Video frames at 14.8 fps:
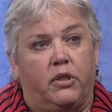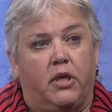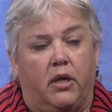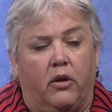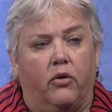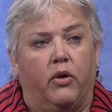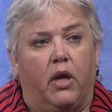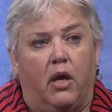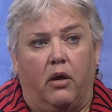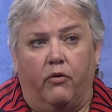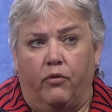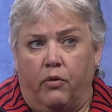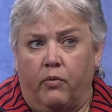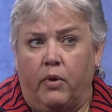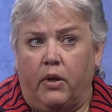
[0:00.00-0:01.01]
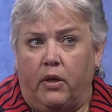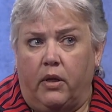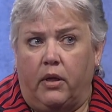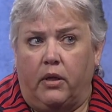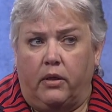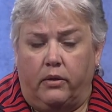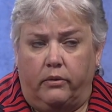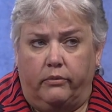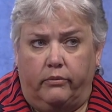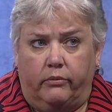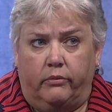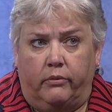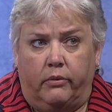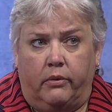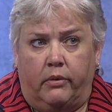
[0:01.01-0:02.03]
saying, if we really,
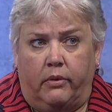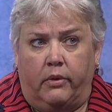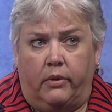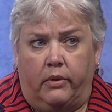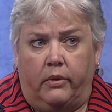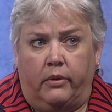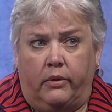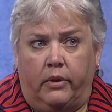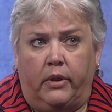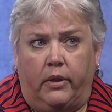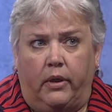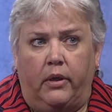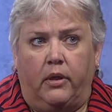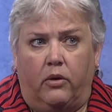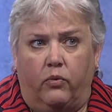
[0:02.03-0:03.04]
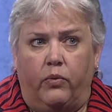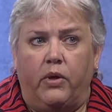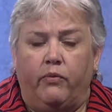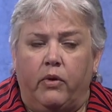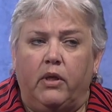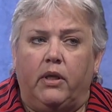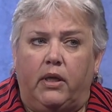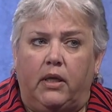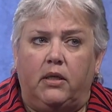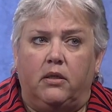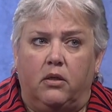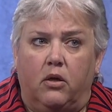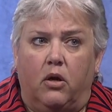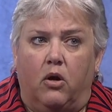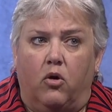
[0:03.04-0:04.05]
we really need to
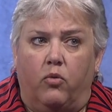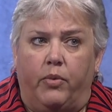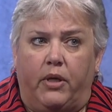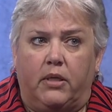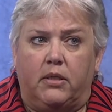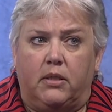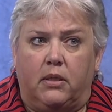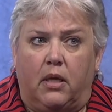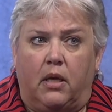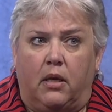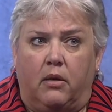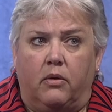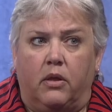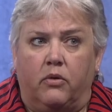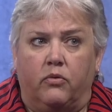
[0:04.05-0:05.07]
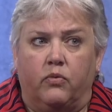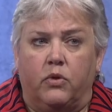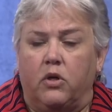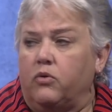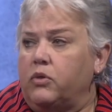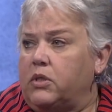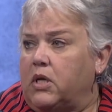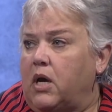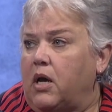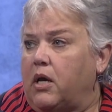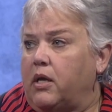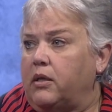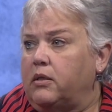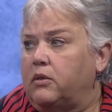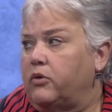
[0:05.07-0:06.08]
know, because there's no
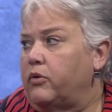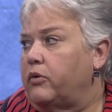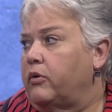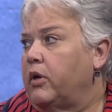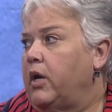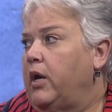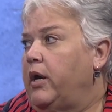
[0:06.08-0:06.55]
signs or,